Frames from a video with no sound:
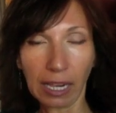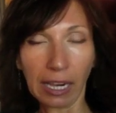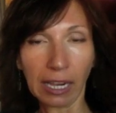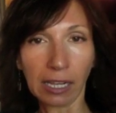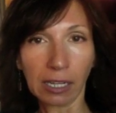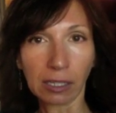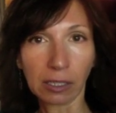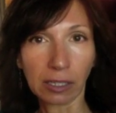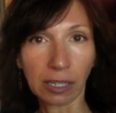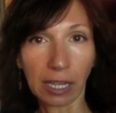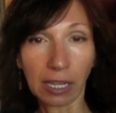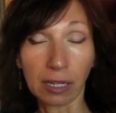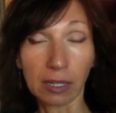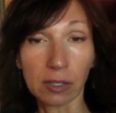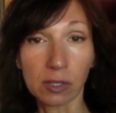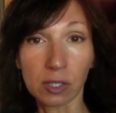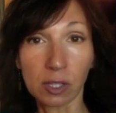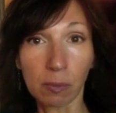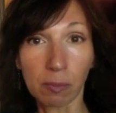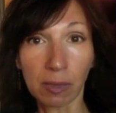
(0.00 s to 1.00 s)
And, and
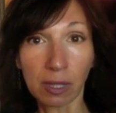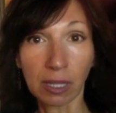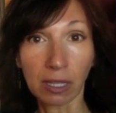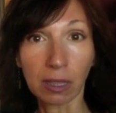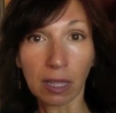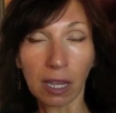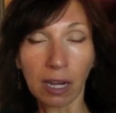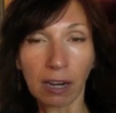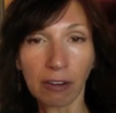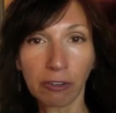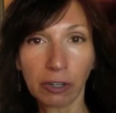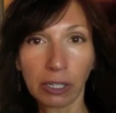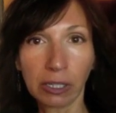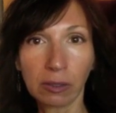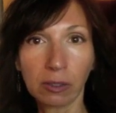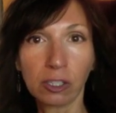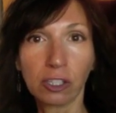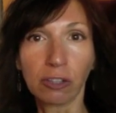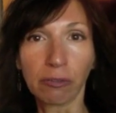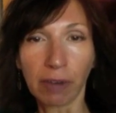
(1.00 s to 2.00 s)
it's something that
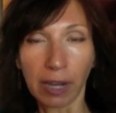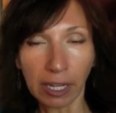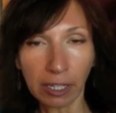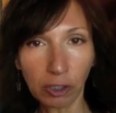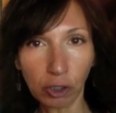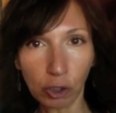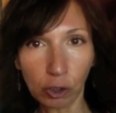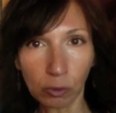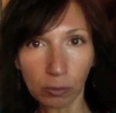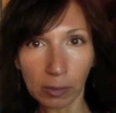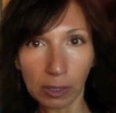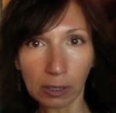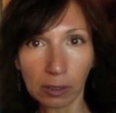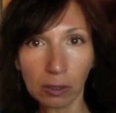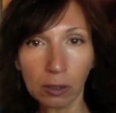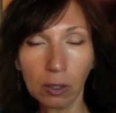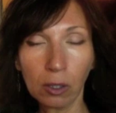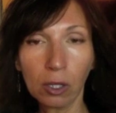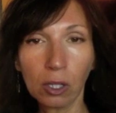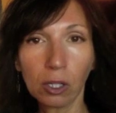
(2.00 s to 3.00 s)
every divine
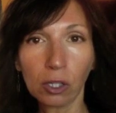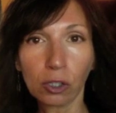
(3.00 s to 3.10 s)
human,